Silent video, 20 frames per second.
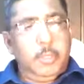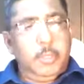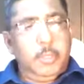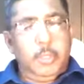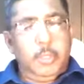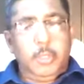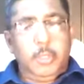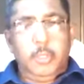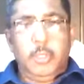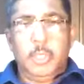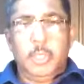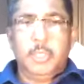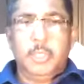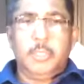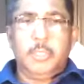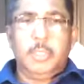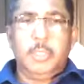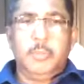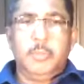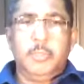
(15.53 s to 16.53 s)
our Lord
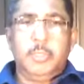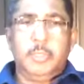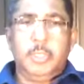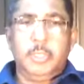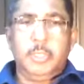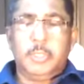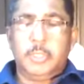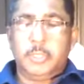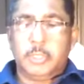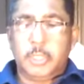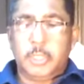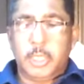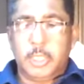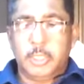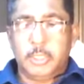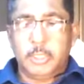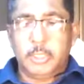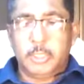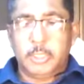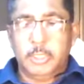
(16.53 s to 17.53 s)
and Savior Jesus
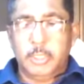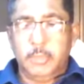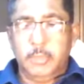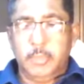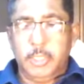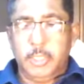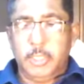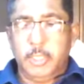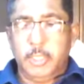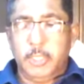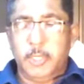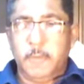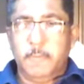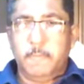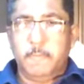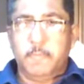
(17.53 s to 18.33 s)
Christ this evening.